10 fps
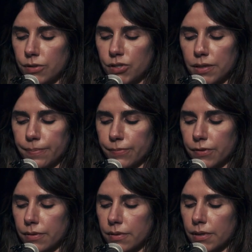Deep
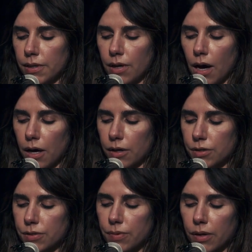in
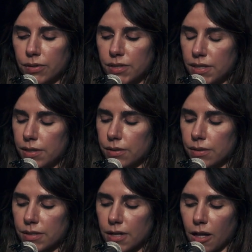heart-wrung
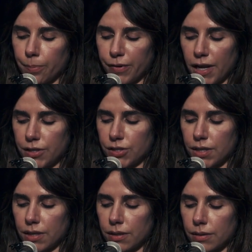tears I'll pledge
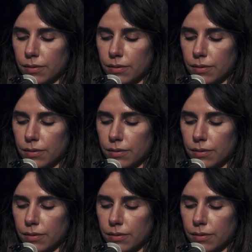thee.